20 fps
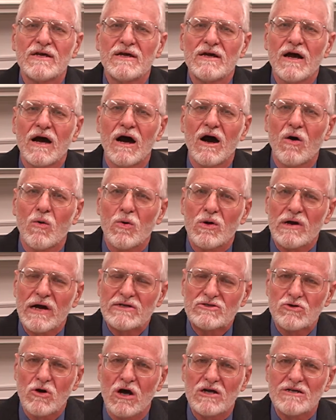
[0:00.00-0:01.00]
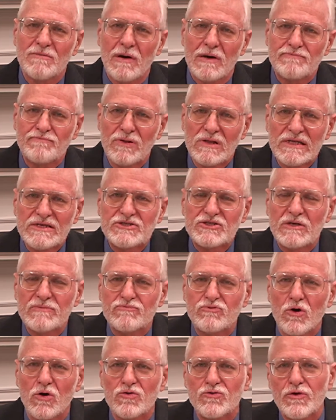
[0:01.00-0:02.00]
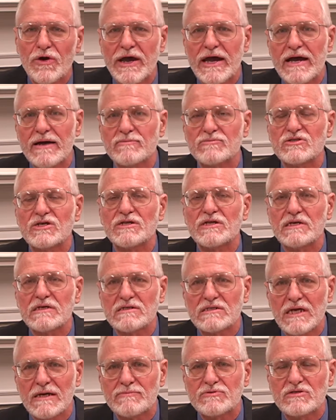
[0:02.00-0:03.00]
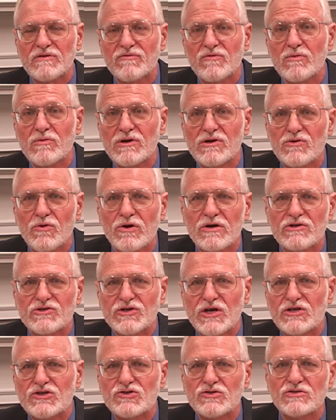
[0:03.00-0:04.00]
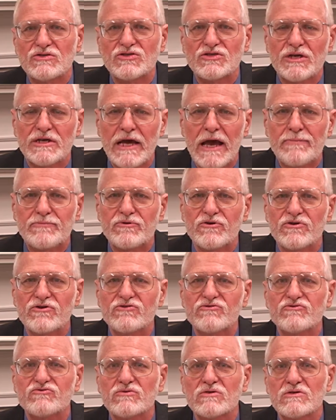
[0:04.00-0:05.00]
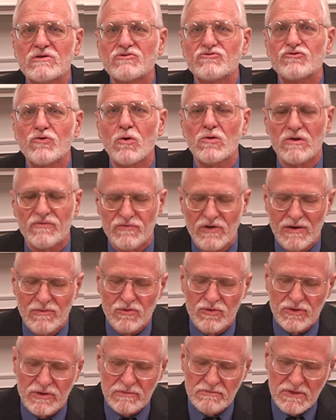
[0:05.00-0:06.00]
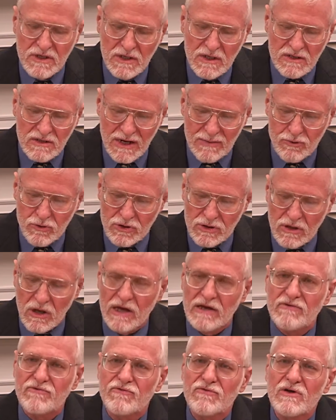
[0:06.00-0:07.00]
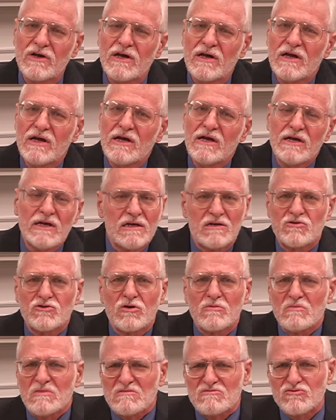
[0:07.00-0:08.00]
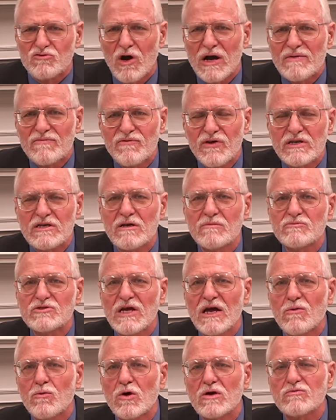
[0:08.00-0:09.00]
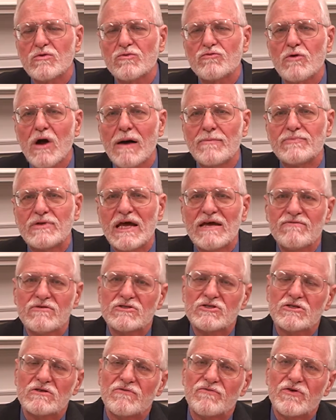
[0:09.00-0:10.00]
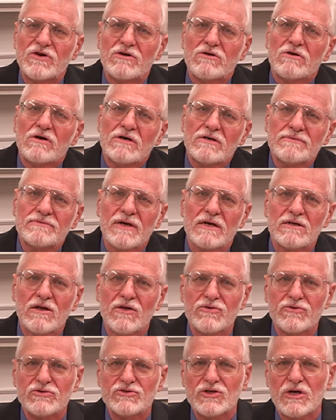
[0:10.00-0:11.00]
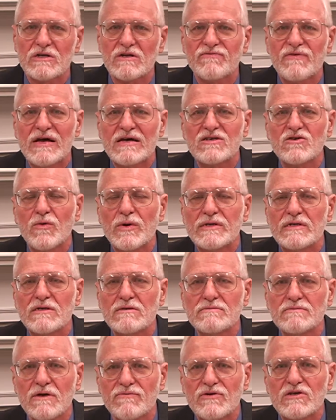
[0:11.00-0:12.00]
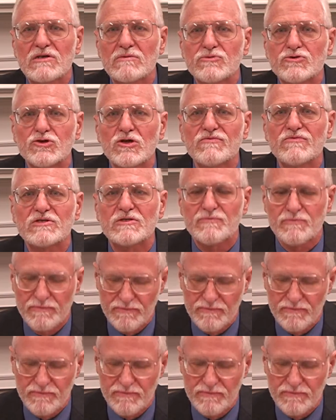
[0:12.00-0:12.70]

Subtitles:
where I talked about policing programs and the attempts of community organizations to capture control of neighborhood life. In terms of crime victims, I worked with Rob Davis at Vera and others on evaluating victim service